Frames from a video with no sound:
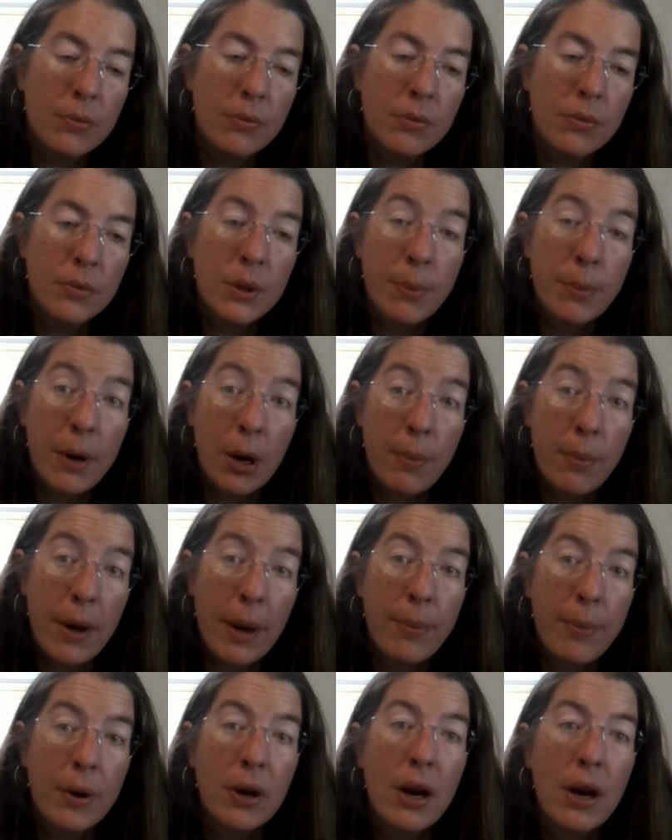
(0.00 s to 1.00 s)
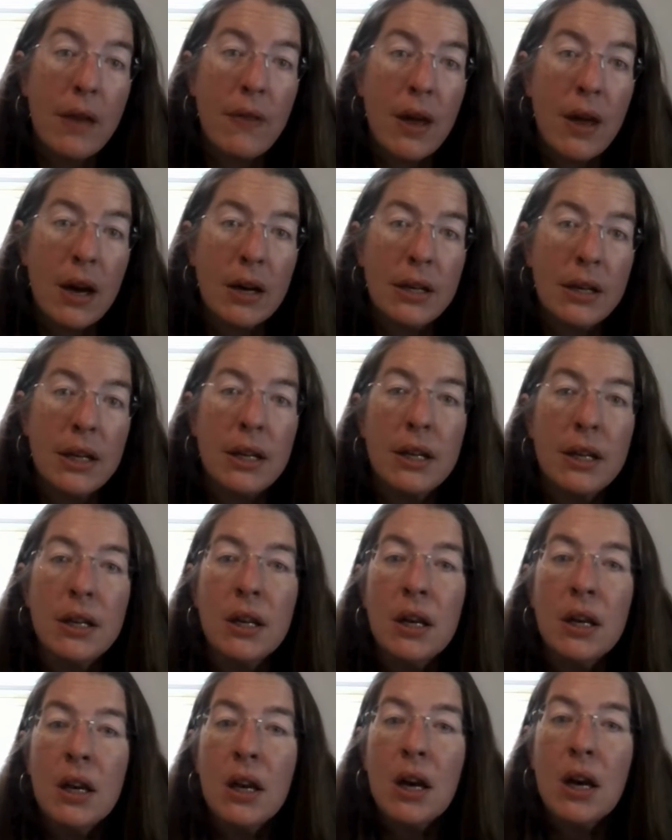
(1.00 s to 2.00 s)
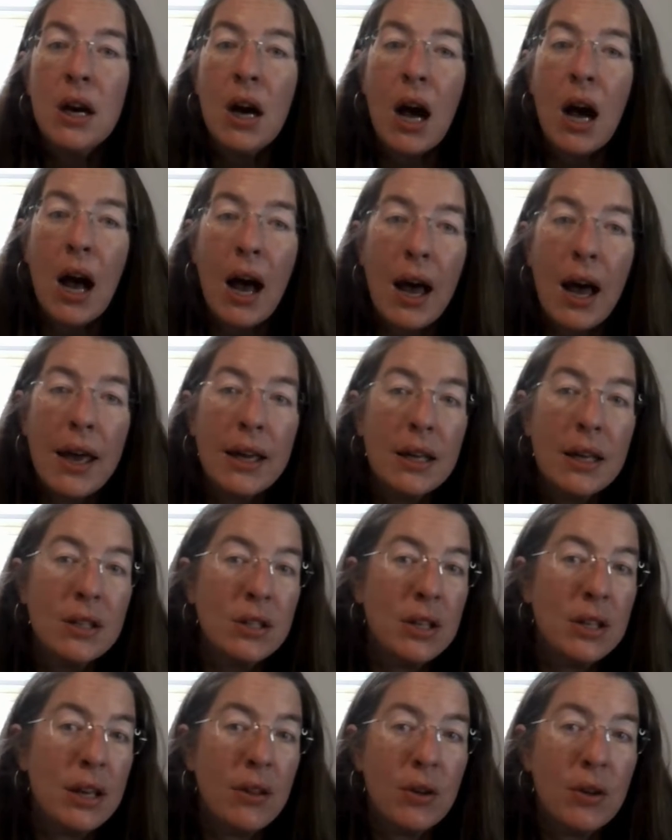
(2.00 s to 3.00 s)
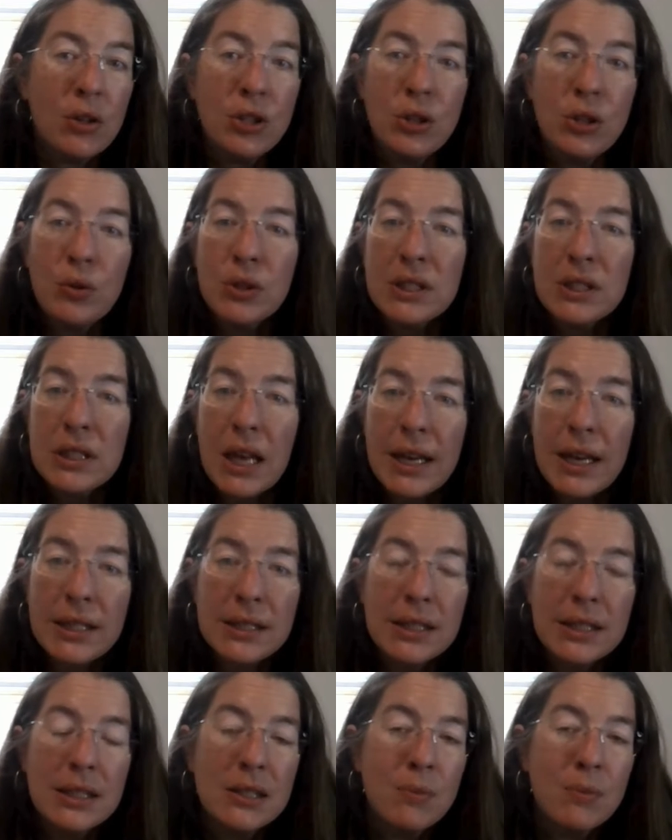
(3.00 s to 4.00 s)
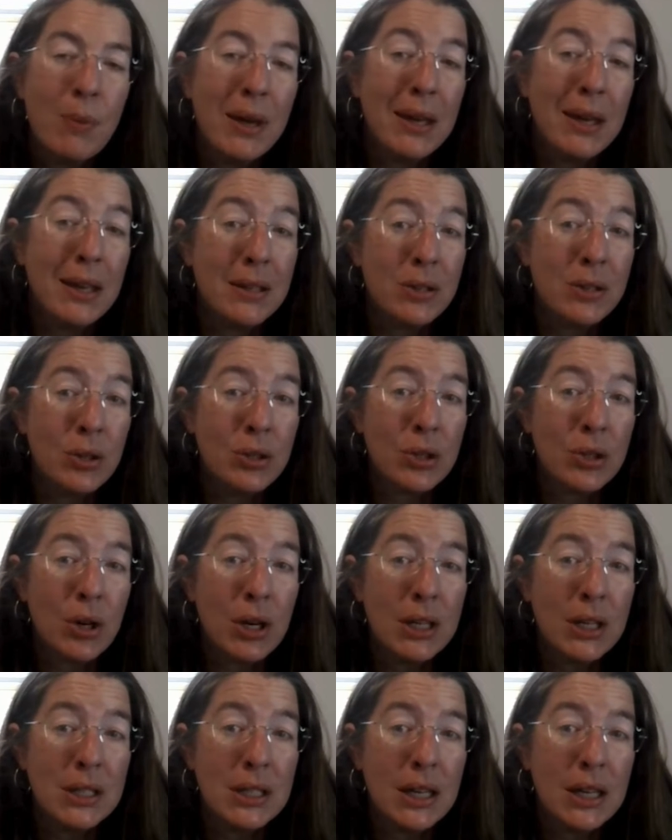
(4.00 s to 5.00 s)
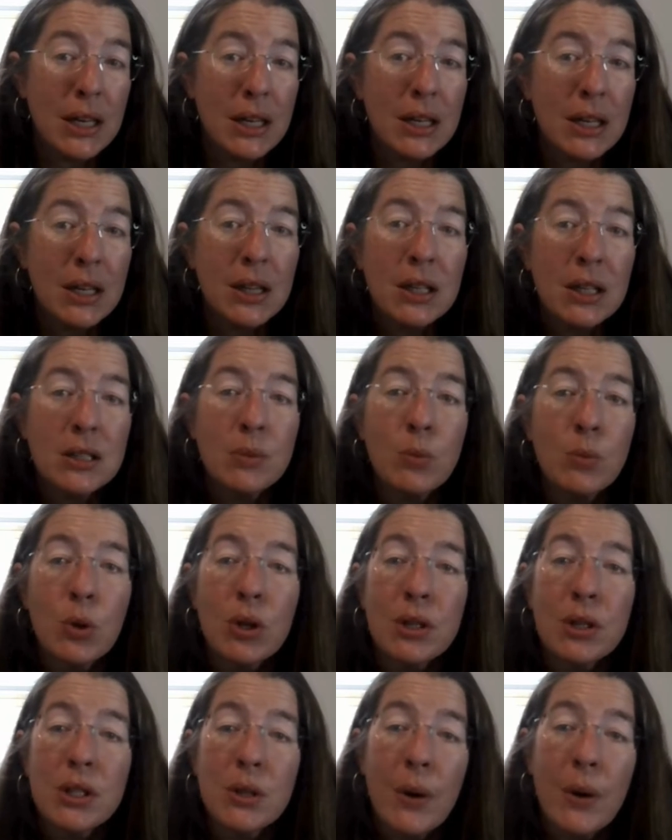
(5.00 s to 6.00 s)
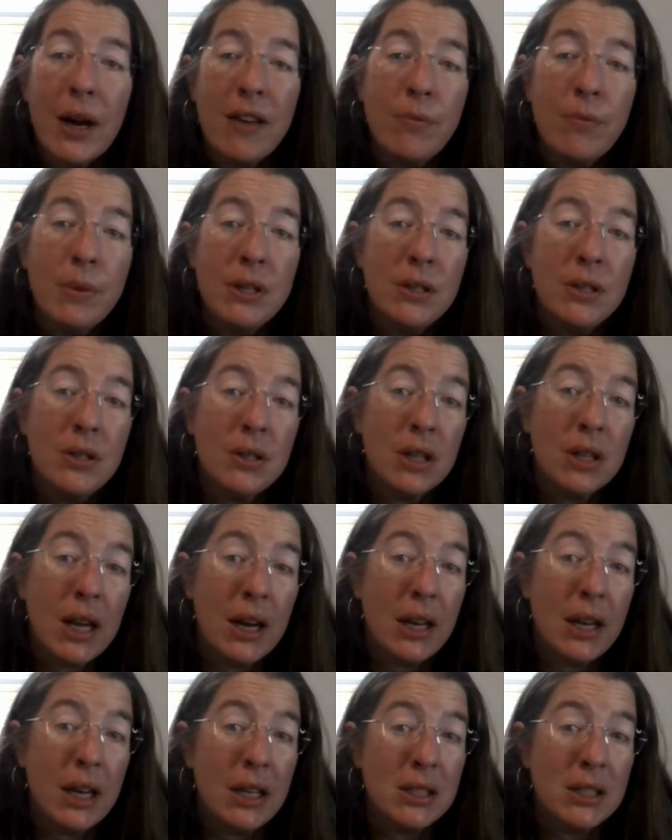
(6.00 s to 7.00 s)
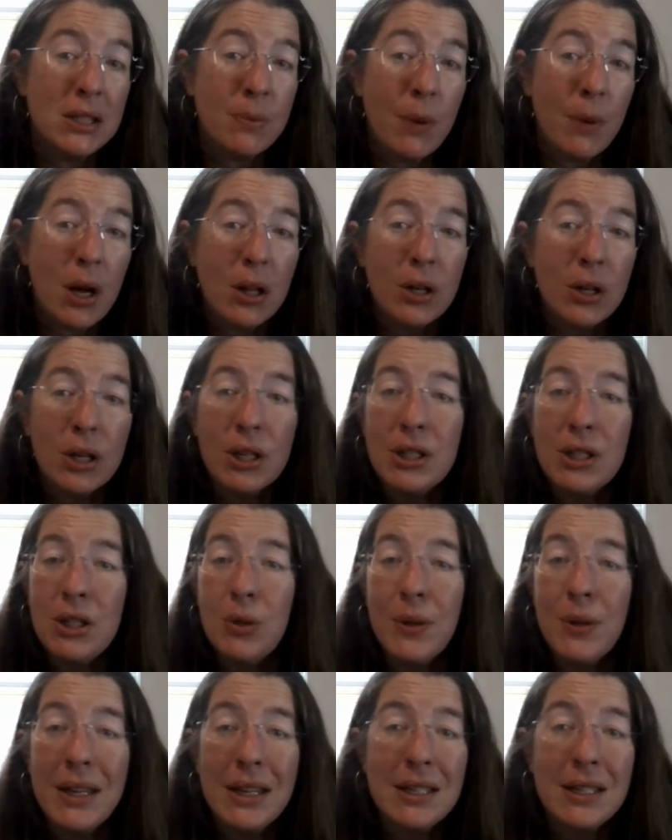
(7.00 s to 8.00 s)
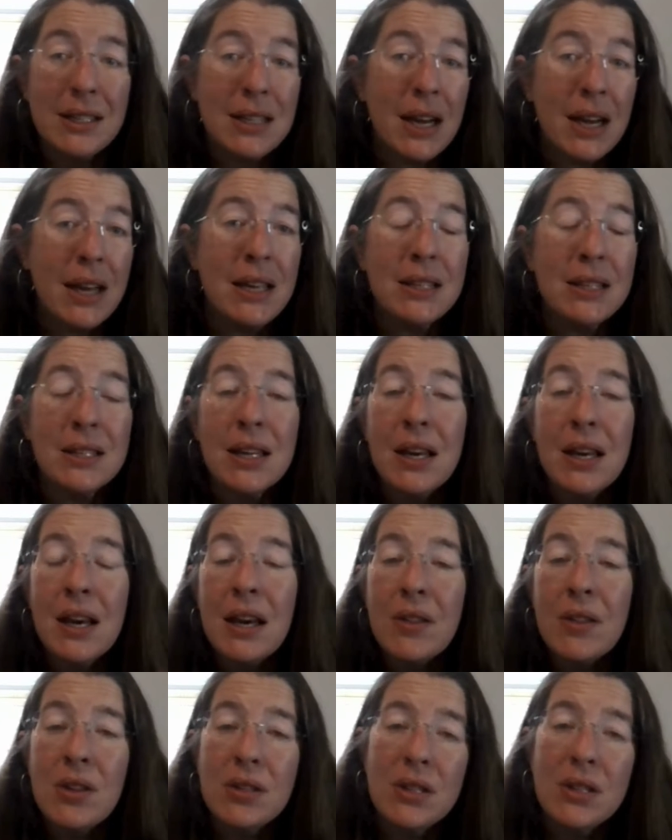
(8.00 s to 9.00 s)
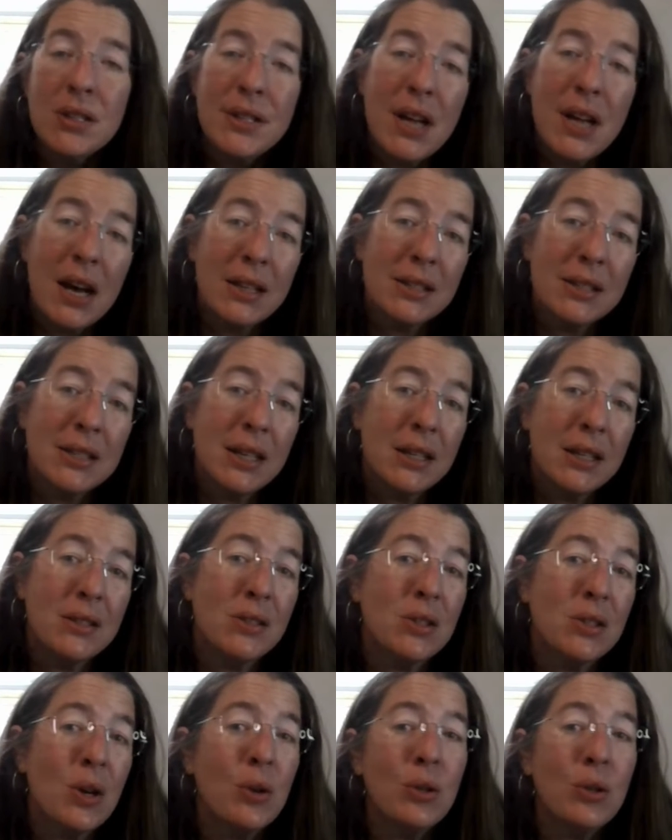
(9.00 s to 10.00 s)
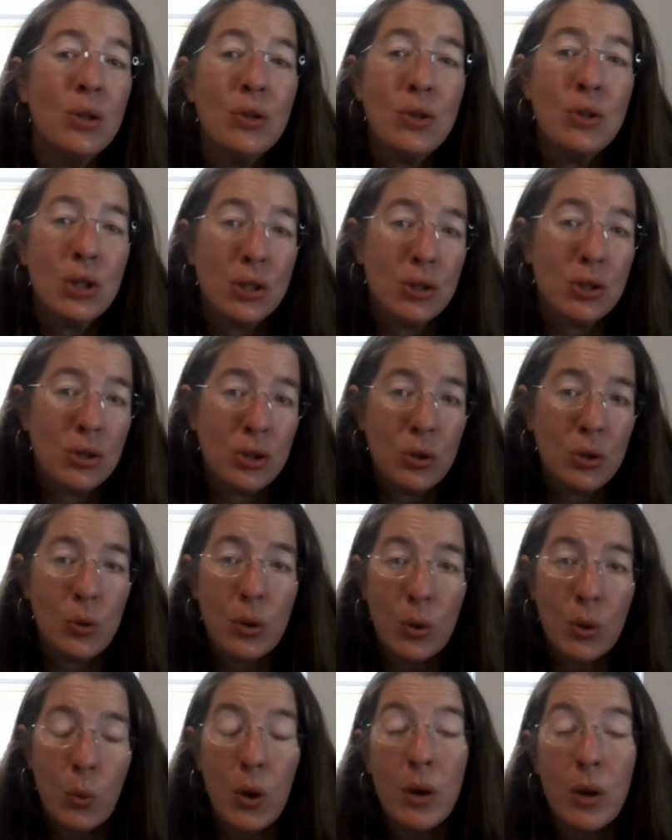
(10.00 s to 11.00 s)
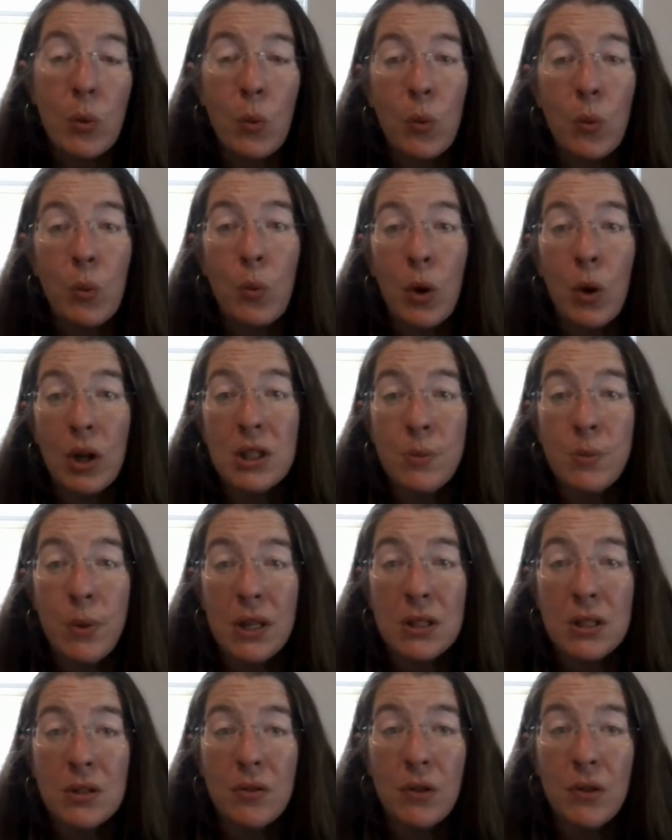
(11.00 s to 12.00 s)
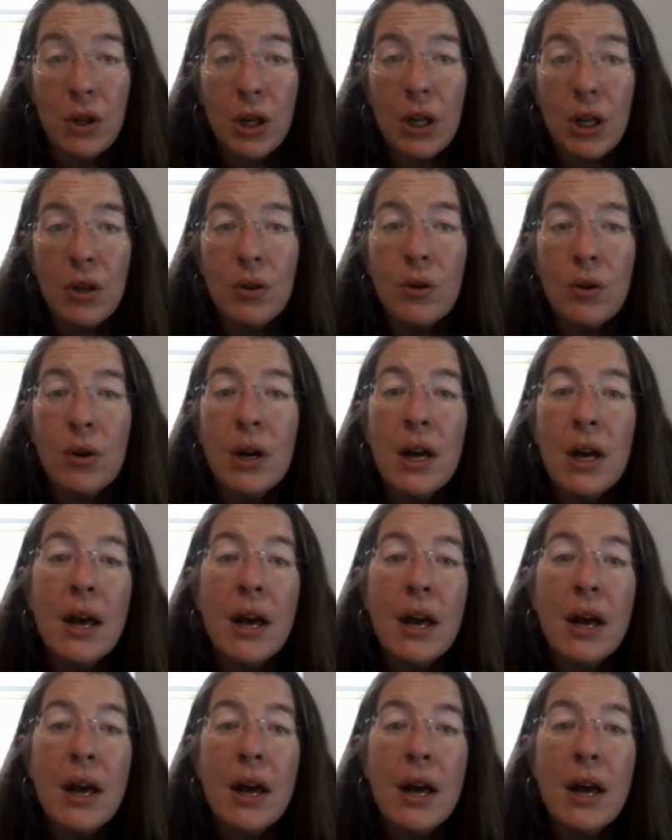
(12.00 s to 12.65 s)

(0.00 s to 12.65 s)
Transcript: the bell pepper and the onion. I either do slices. My kids are starting to get into this more, so I've been cutting it smaller and doing it diced. This is not set in stone. You just do with what works best for you.